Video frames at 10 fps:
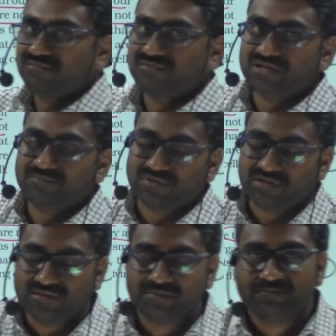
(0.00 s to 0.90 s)
Very
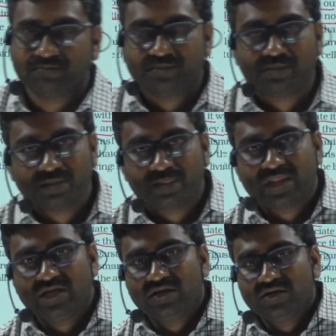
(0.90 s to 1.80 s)
important.
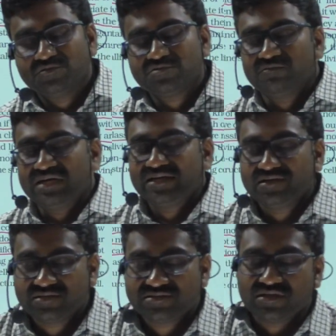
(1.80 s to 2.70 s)
So
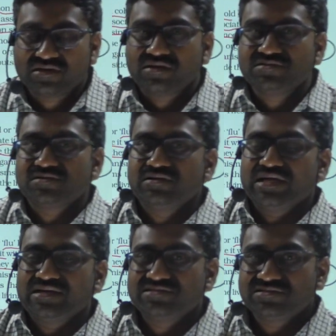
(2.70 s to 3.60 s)
viruses are considered
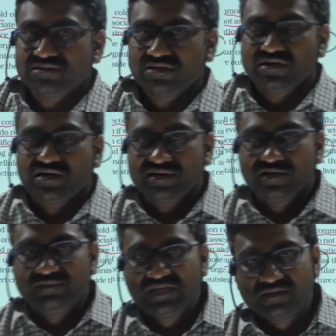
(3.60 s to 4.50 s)
as
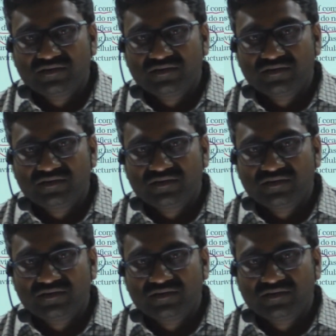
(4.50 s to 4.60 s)
non-living.